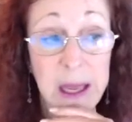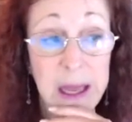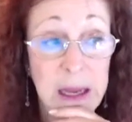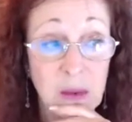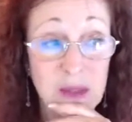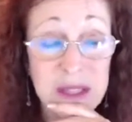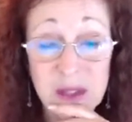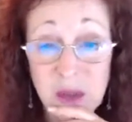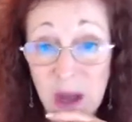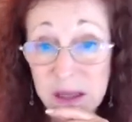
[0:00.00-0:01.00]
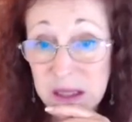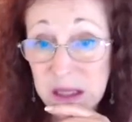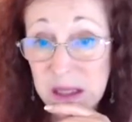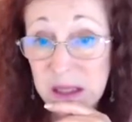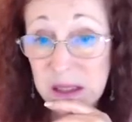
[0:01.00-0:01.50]
And it was
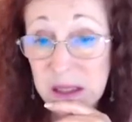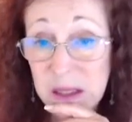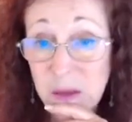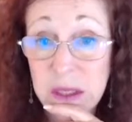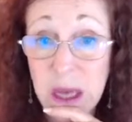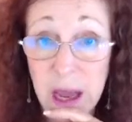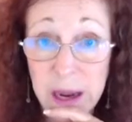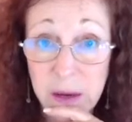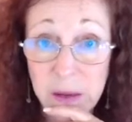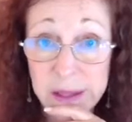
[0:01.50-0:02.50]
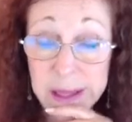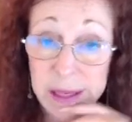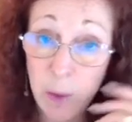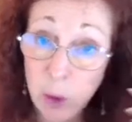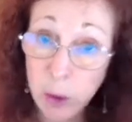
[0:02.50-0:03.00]
exhausting and it was tiring. And
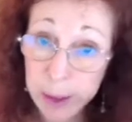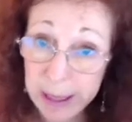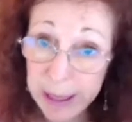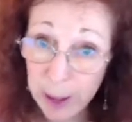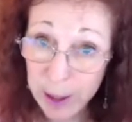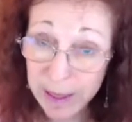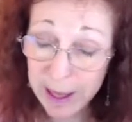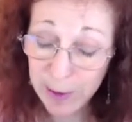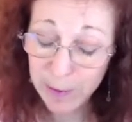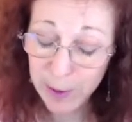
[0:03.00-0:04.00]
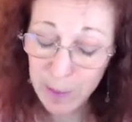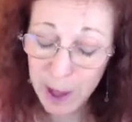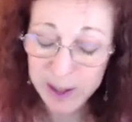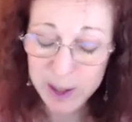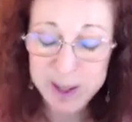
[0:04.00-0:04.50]
I'm older than I look. Thank you very
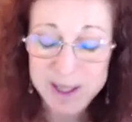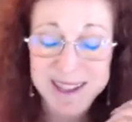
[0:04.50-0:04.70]
much.